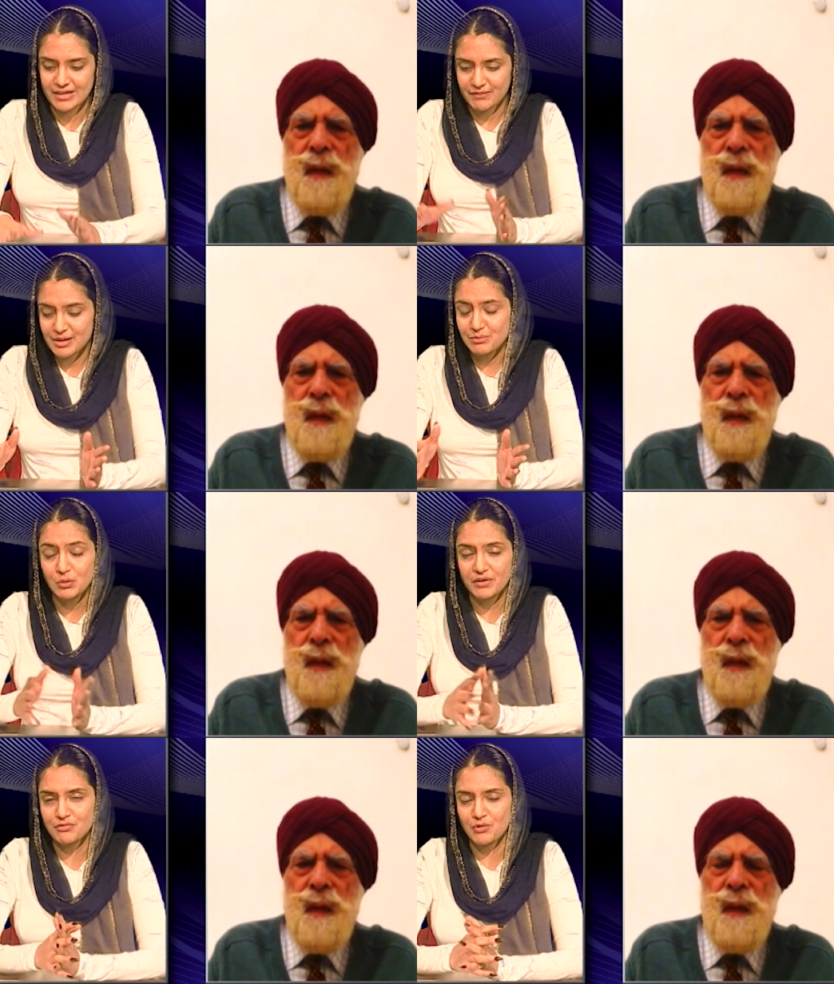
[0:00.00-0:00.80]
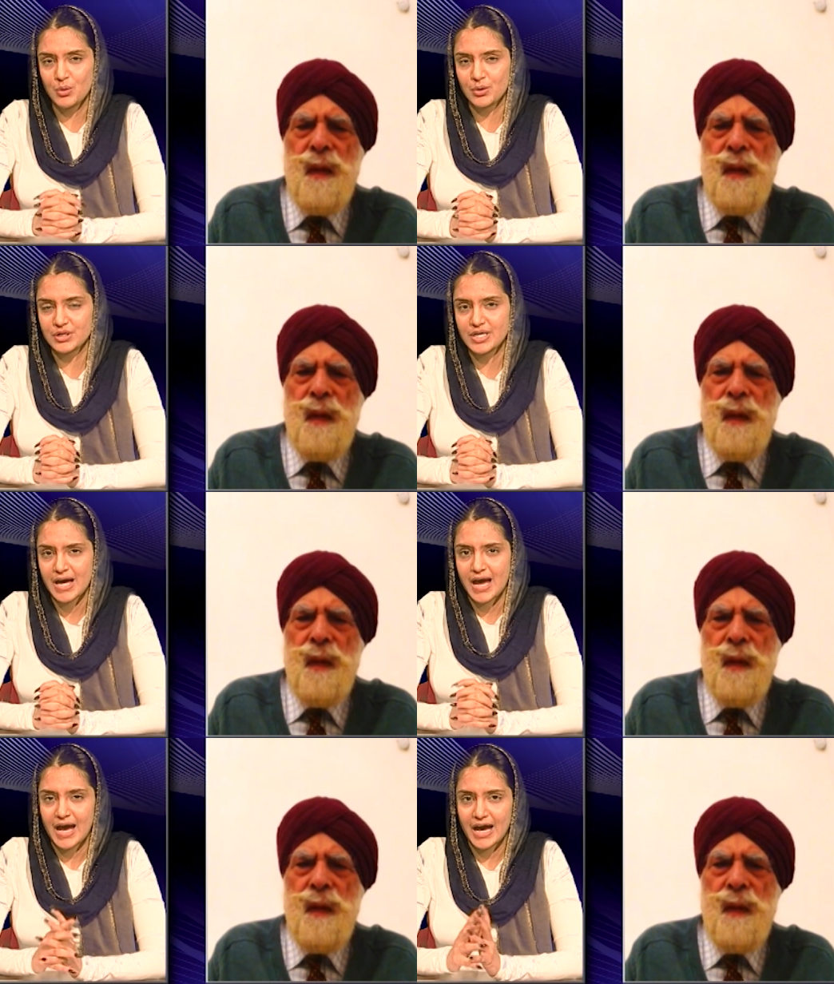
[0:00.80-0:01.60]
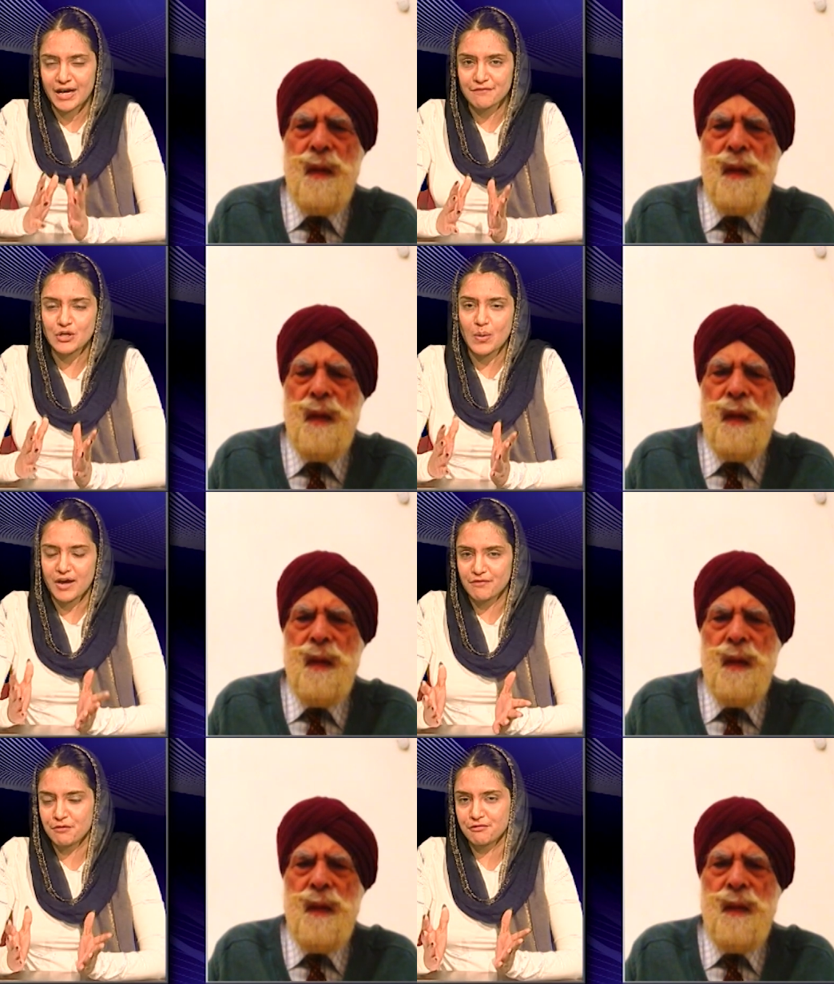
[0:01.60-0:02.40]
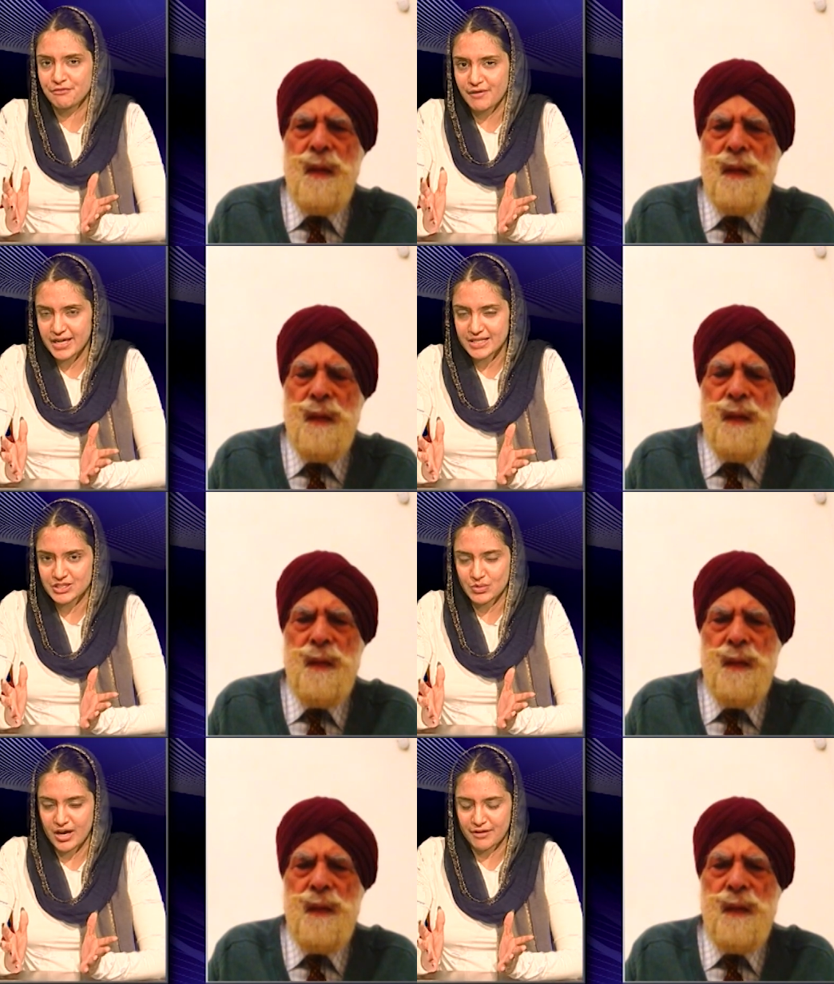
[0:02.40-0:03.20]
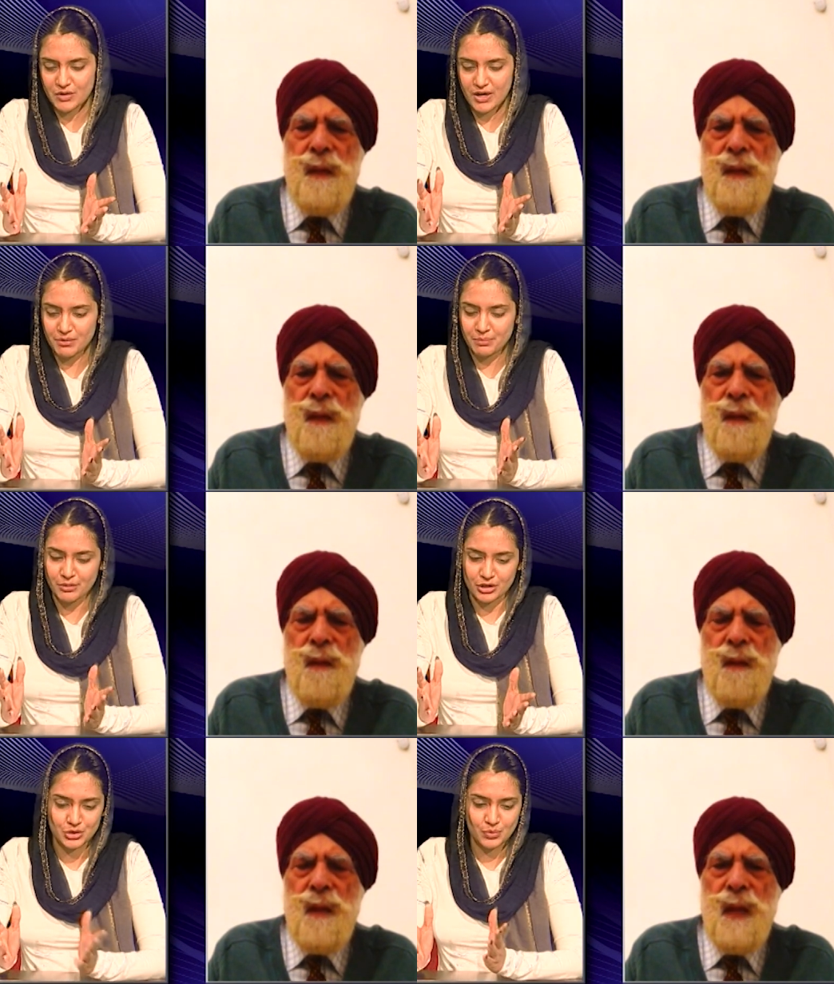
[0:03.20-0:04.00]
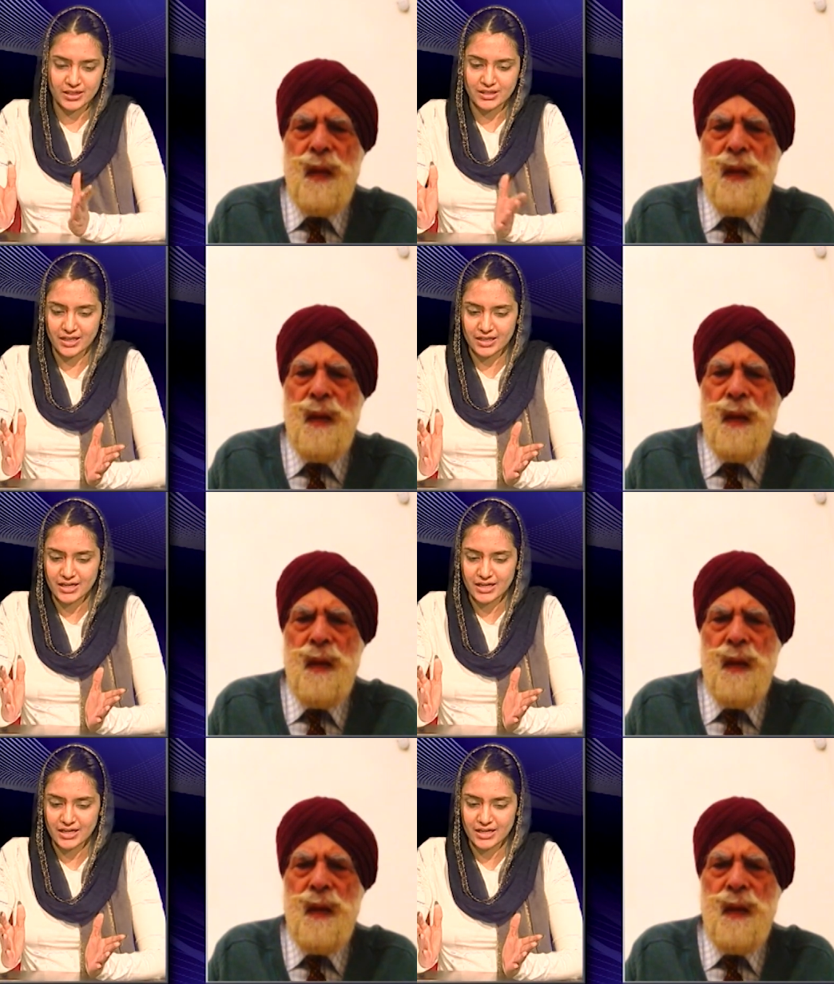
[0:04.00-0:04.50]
Speaker 1: Well, moving forward, have you ever faced or have you ever brushed with the,